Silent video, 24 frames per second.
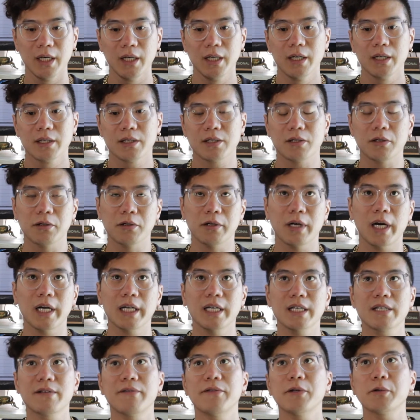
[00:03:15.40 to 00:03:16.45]
So I
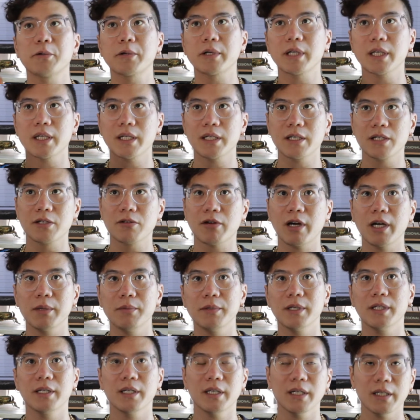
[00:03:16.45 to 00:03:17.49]
guess if you were going to describe
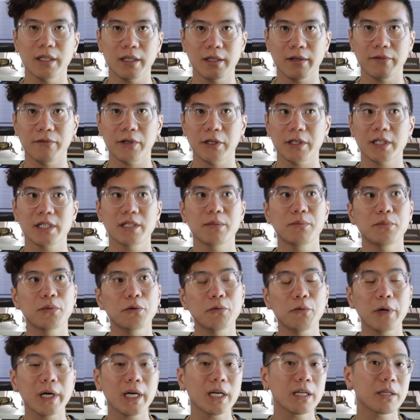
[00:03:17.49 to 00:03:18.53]
it in a very simple
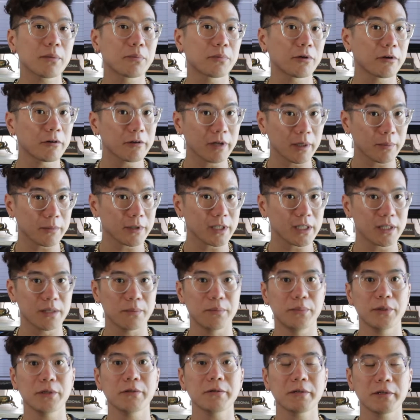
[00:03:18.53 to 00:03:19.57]
way, the programmer is the
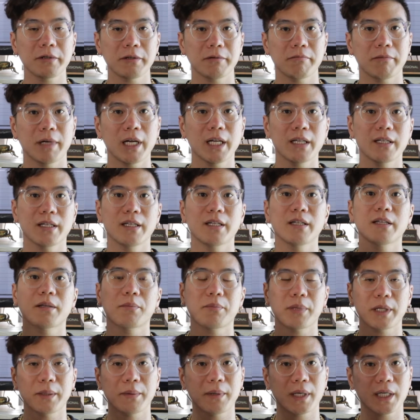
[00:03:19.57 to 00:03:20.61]
builder, and then the
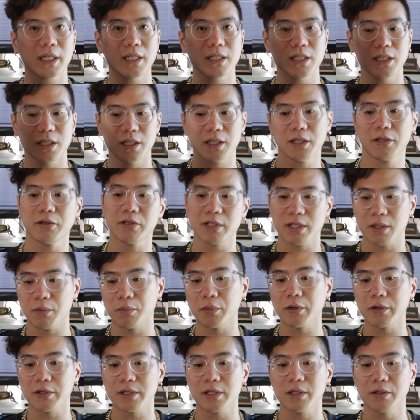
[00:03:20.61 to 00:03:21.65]
playback engineer is the
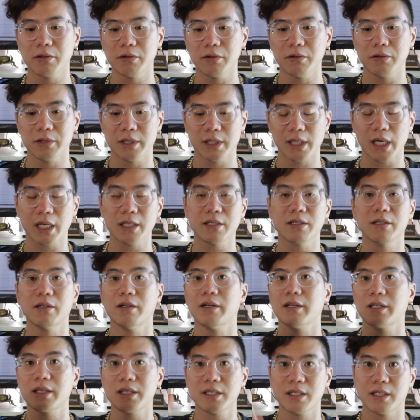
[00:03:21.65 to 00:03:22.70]
person who is actually
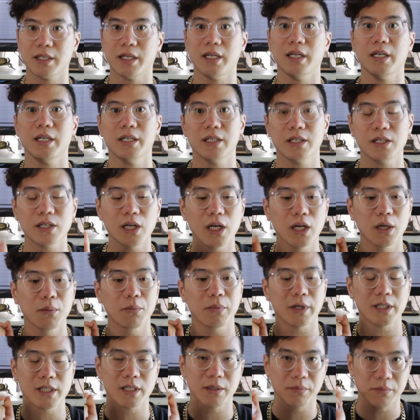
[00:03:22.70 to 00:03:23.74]
on stage
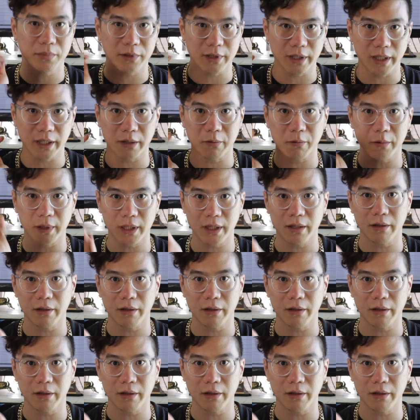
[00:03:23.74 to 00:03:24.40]
pressing play with the